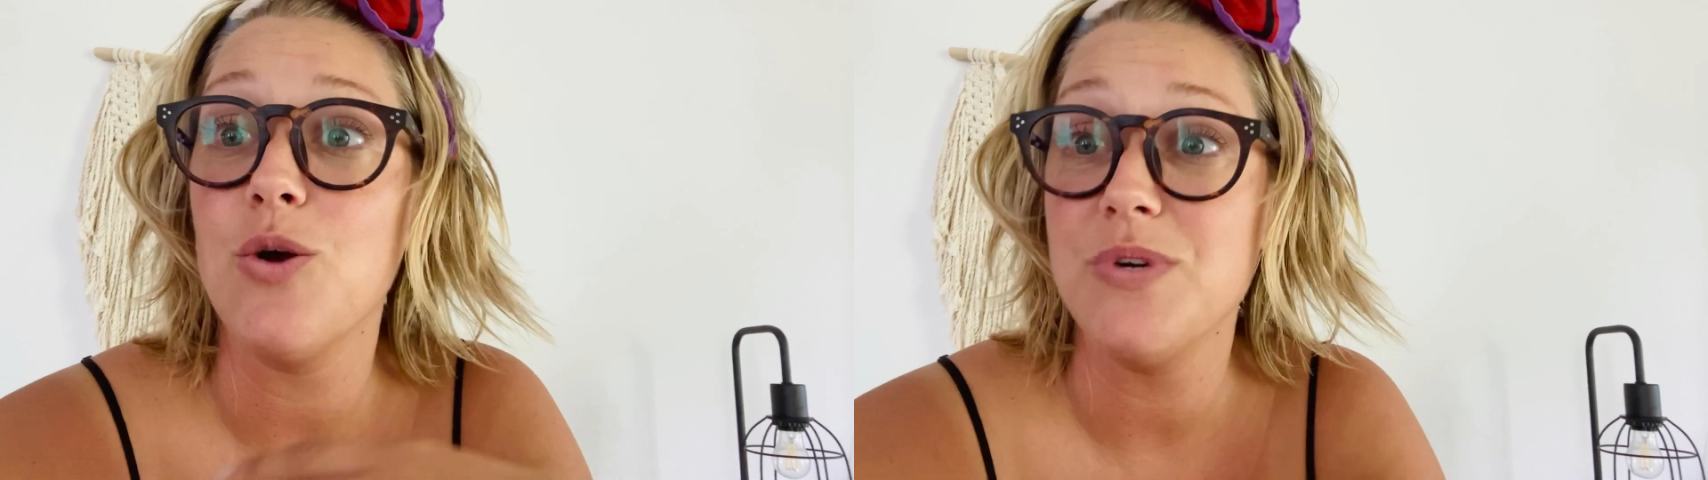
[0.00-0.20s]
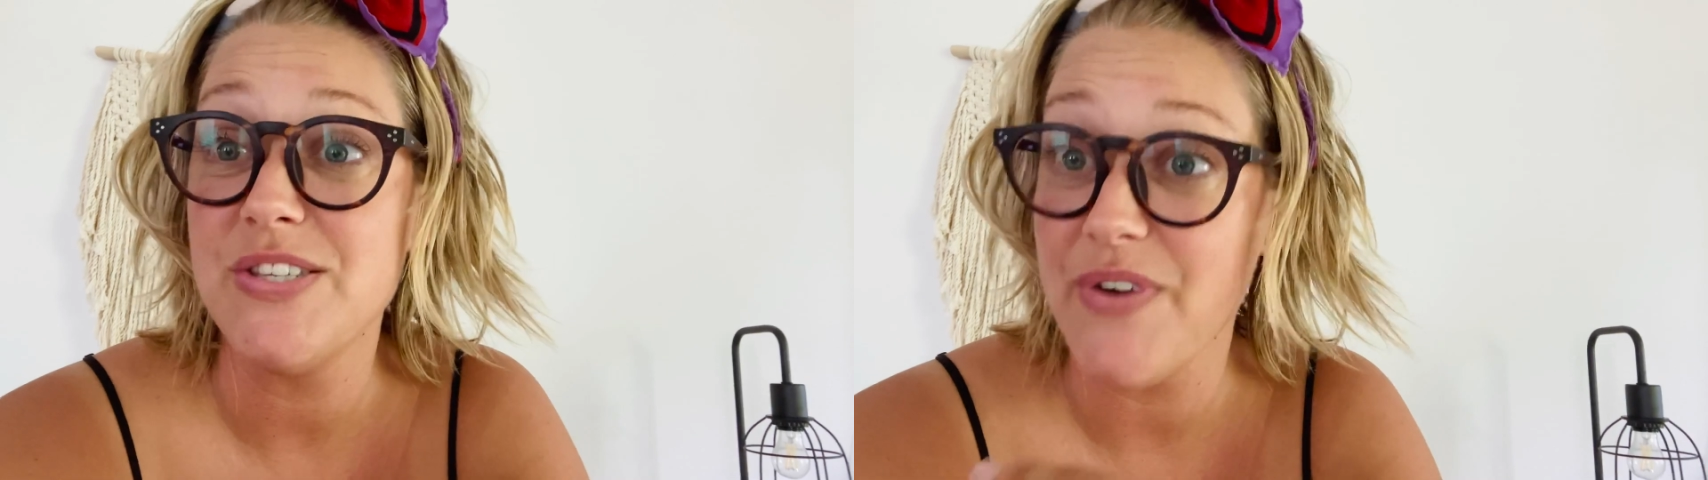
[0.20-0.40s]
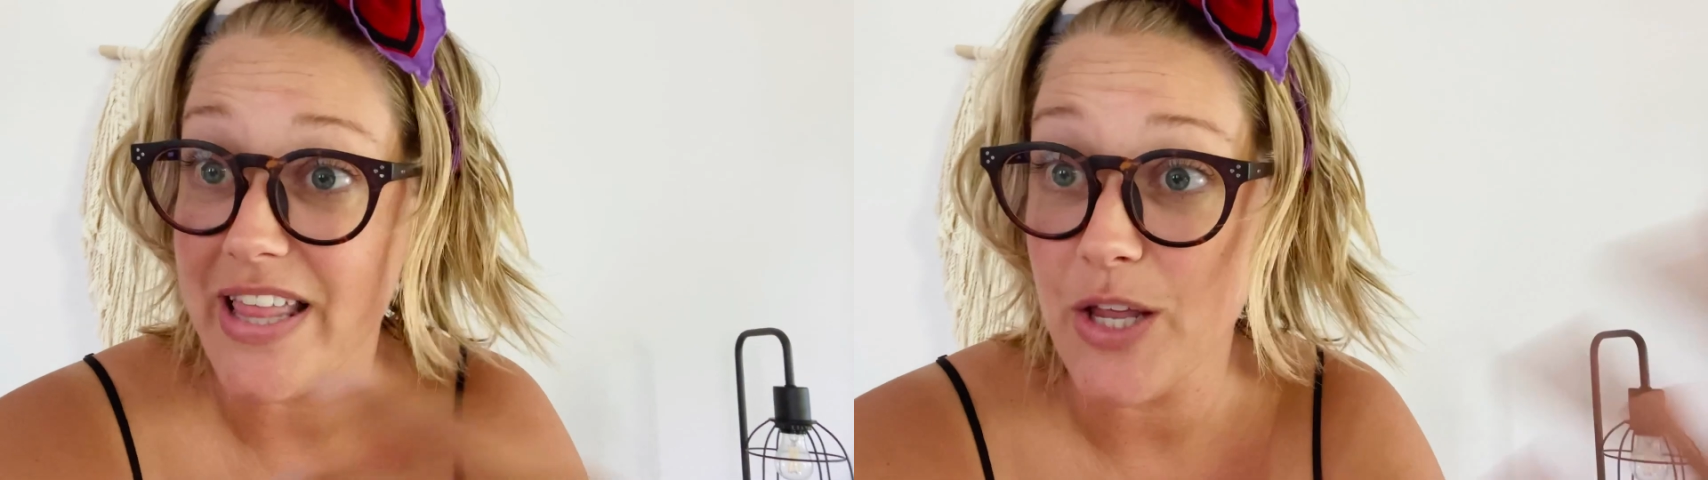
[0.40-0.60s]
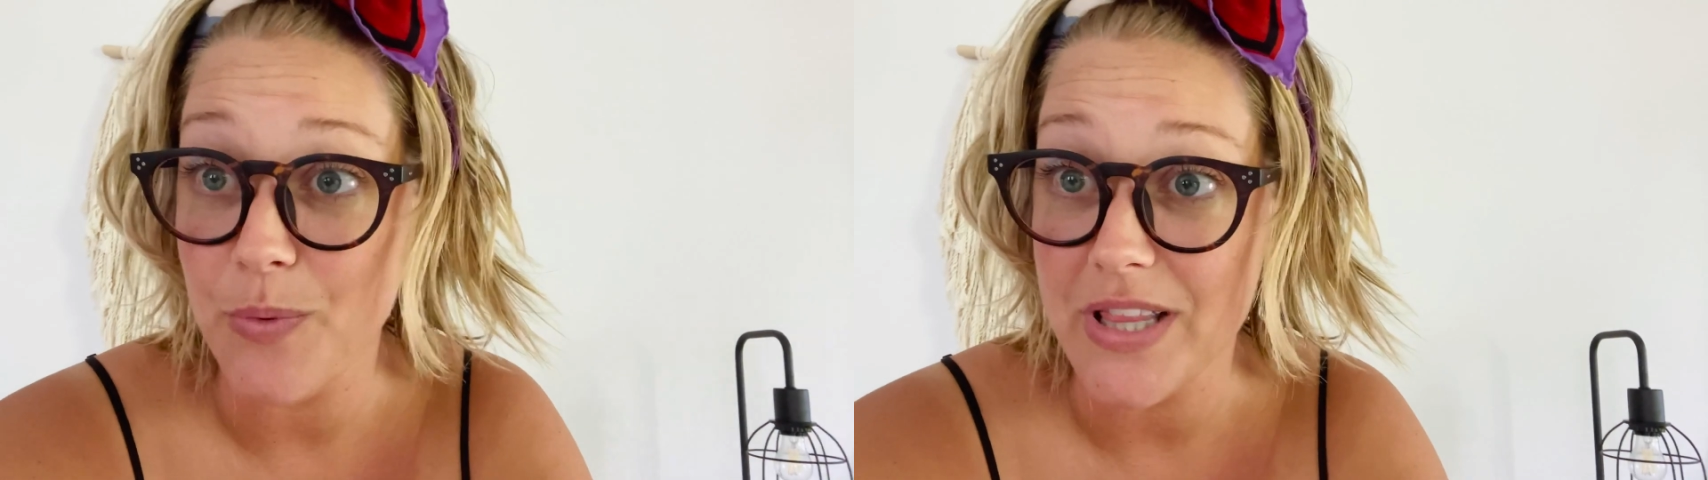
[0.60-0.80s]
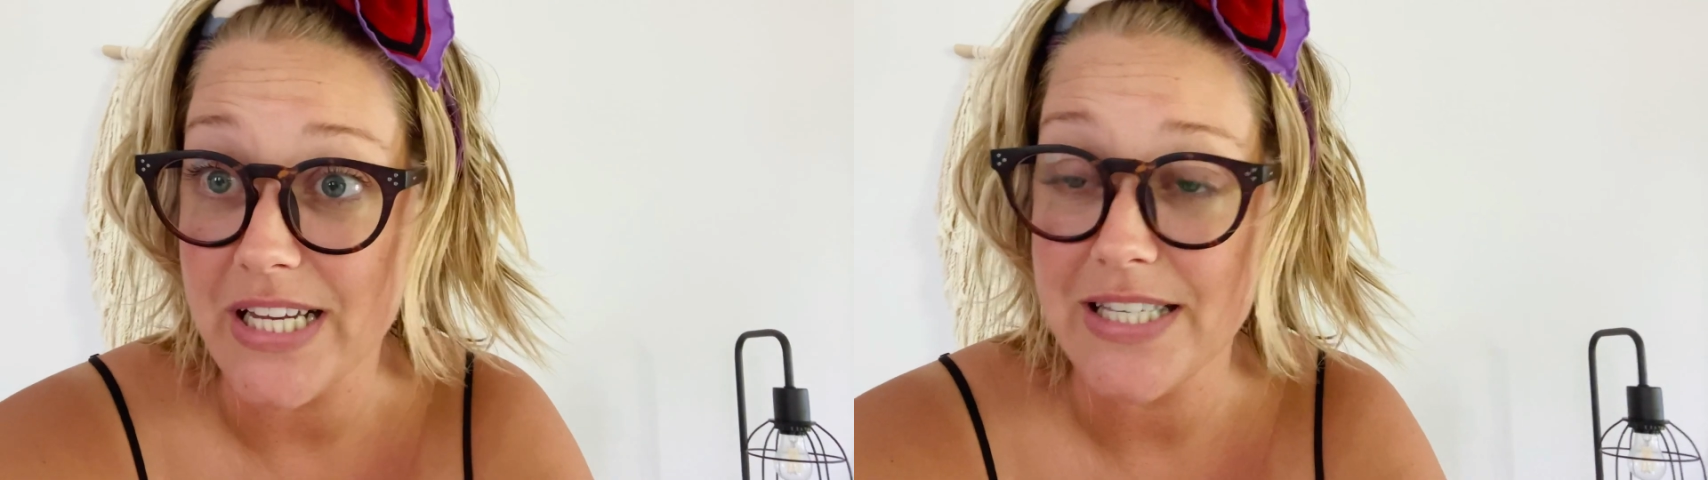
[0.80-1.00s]
was finally
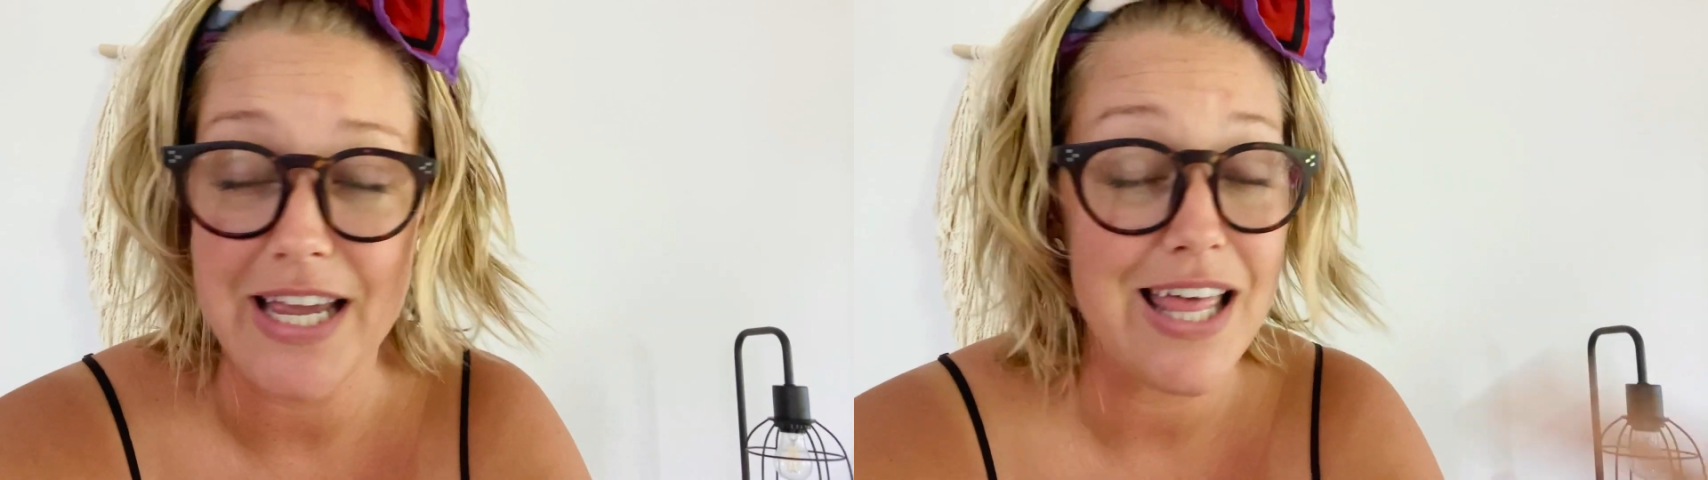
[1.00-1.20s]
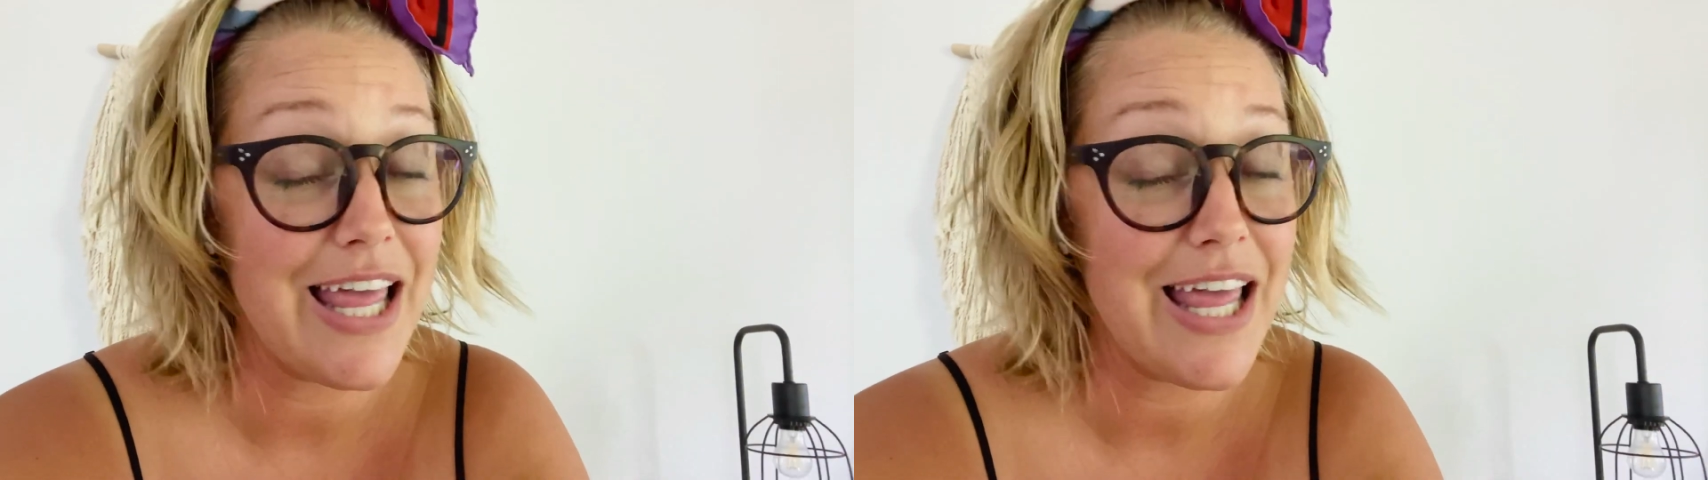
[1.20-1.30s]
releasing it.